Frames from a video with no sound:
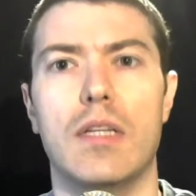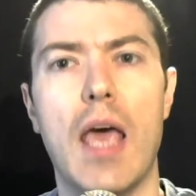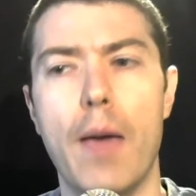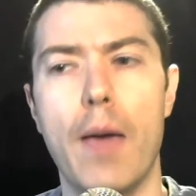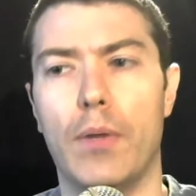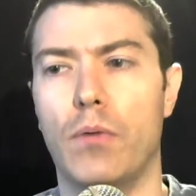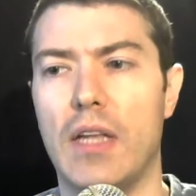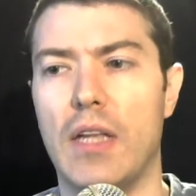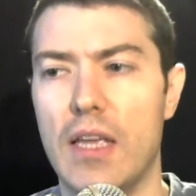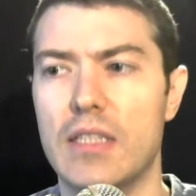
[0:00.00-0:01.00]
But what
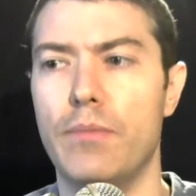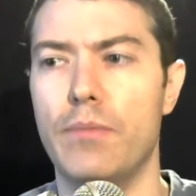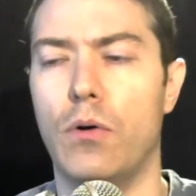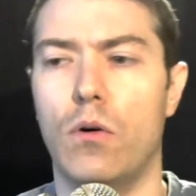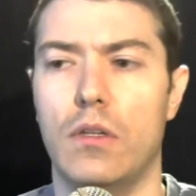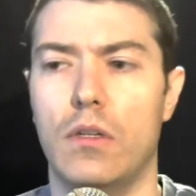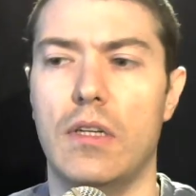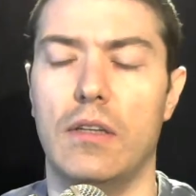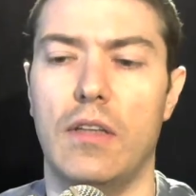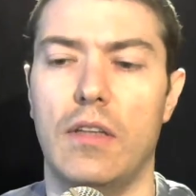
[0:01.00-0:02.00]
is important, I
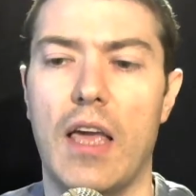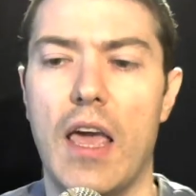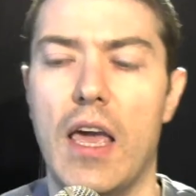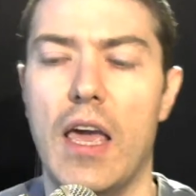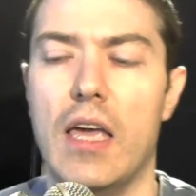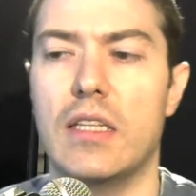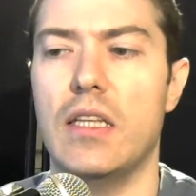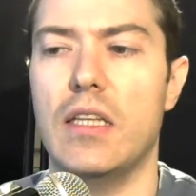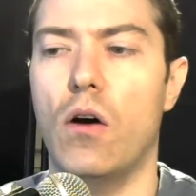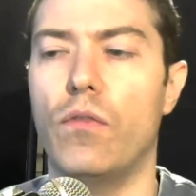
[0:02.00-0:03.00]
think, is the
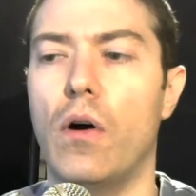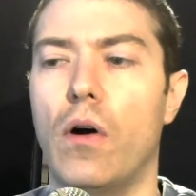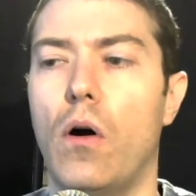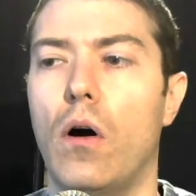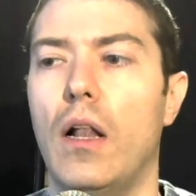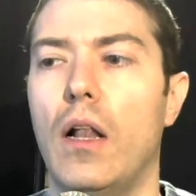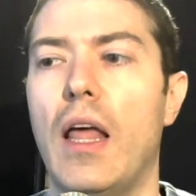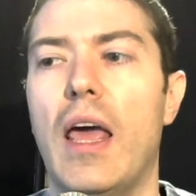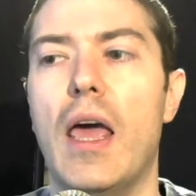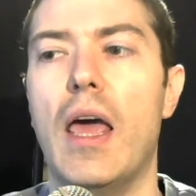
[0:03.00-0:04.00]
overall
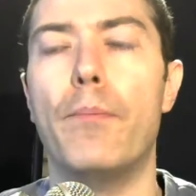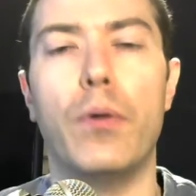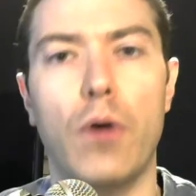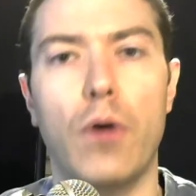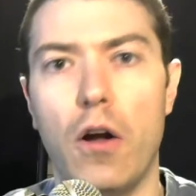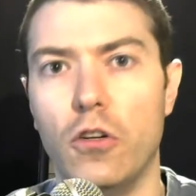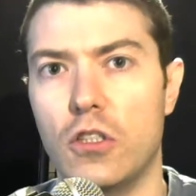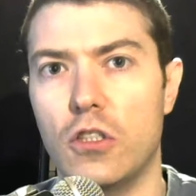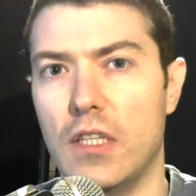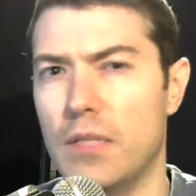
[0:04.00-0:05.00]
approach
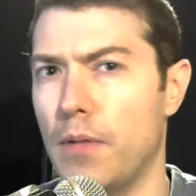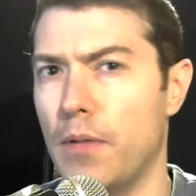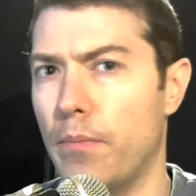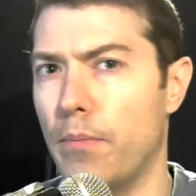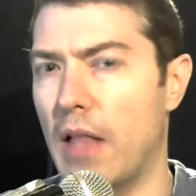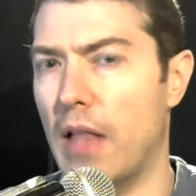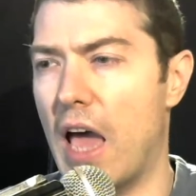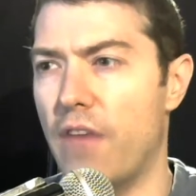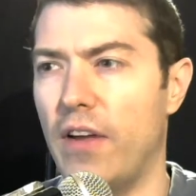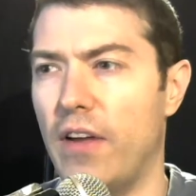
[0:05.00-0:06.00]
these people have,
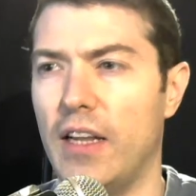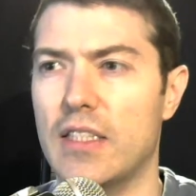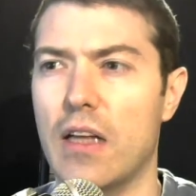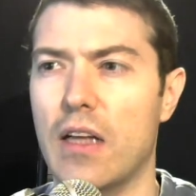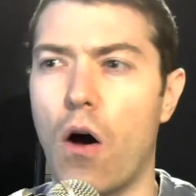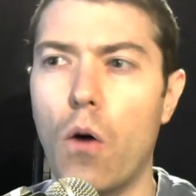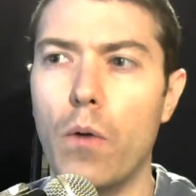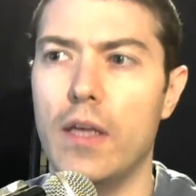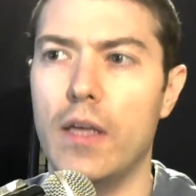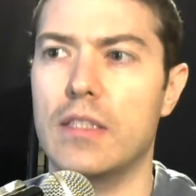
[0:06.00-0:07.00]
and it's
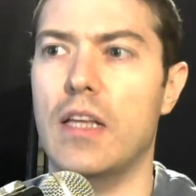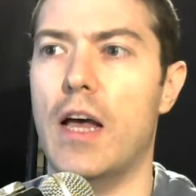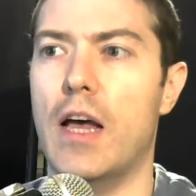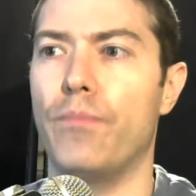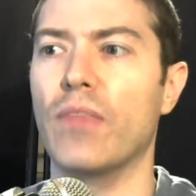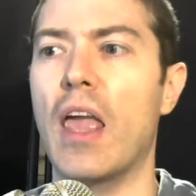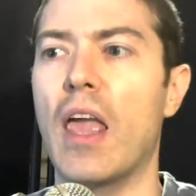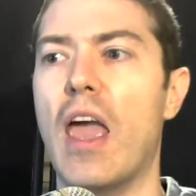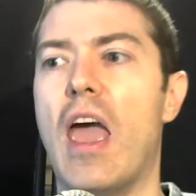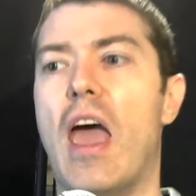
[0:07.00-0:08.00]
always
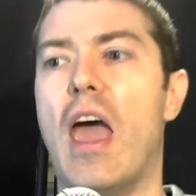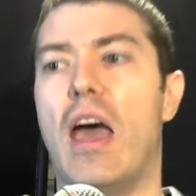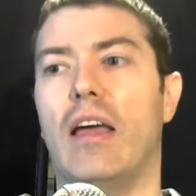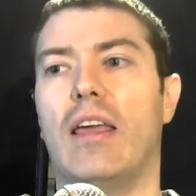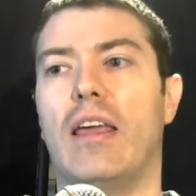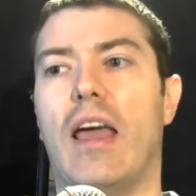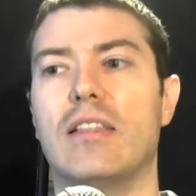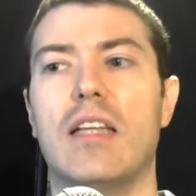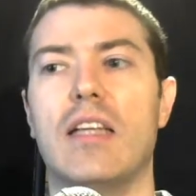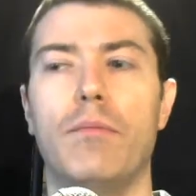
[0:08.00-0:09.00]

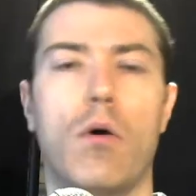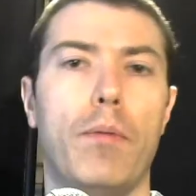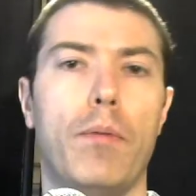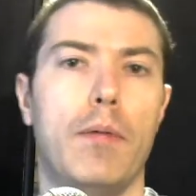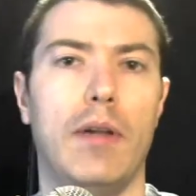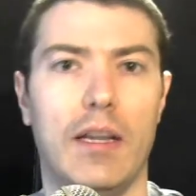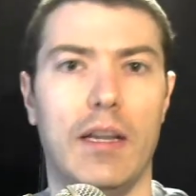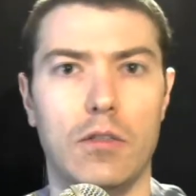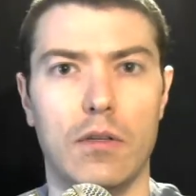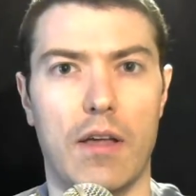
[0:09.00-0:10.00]
getting more people into
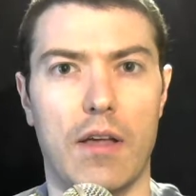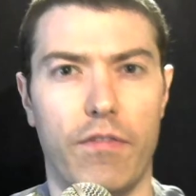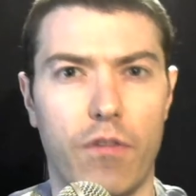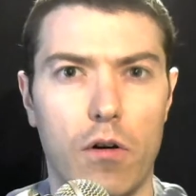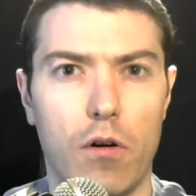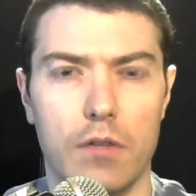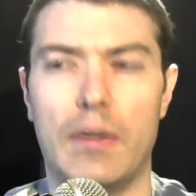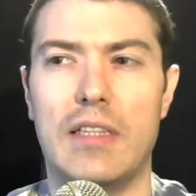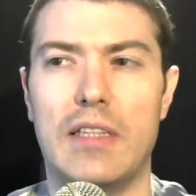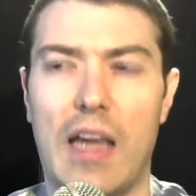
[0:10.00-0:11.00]
their fold by
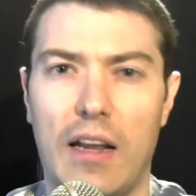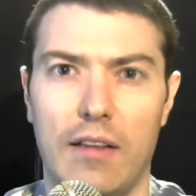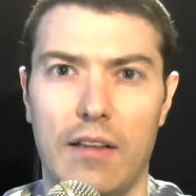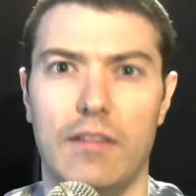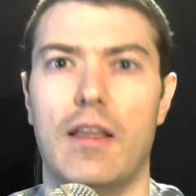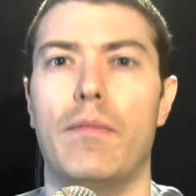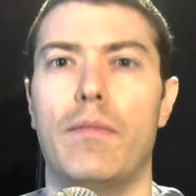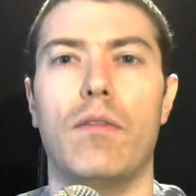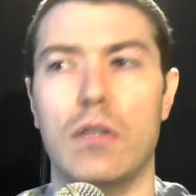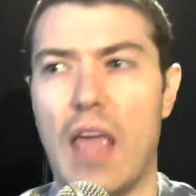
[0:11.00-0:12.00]
telling them that
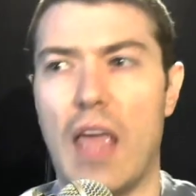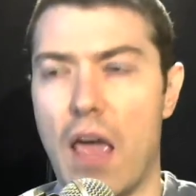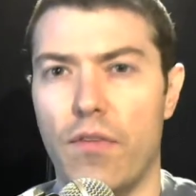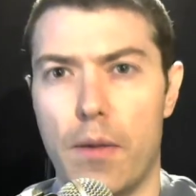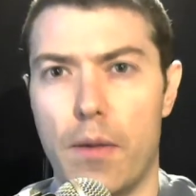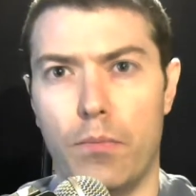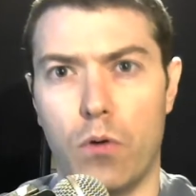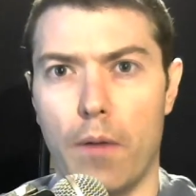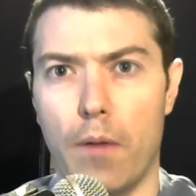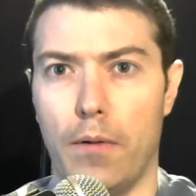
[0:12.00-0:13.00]
whatever
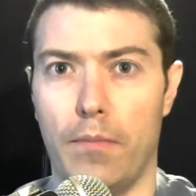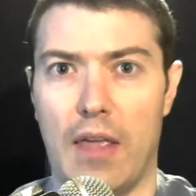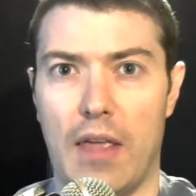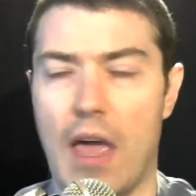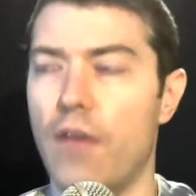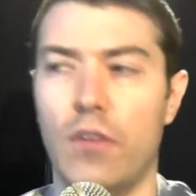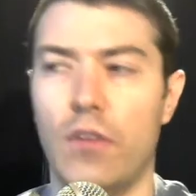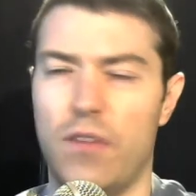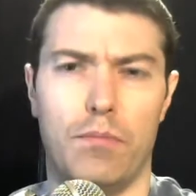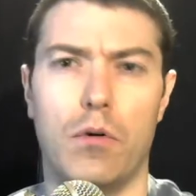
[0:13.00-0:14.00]
problem they have, not even
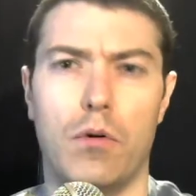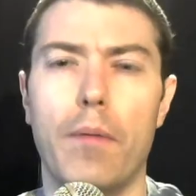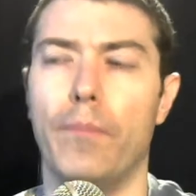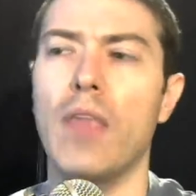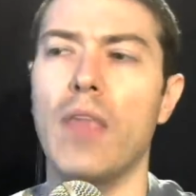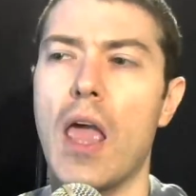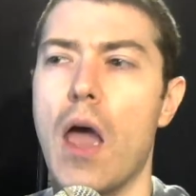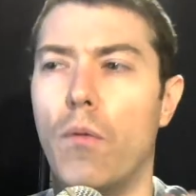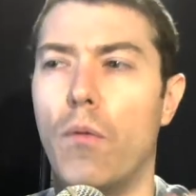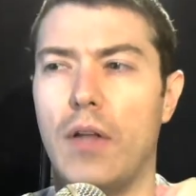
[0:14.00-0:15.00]
problem,
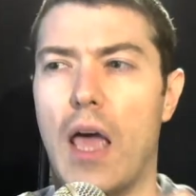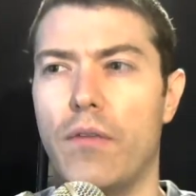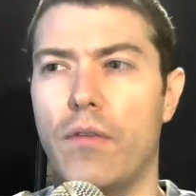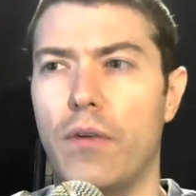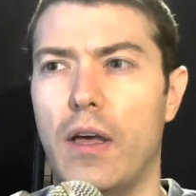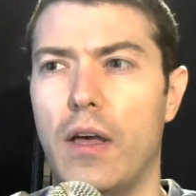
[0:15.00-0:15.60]
whatever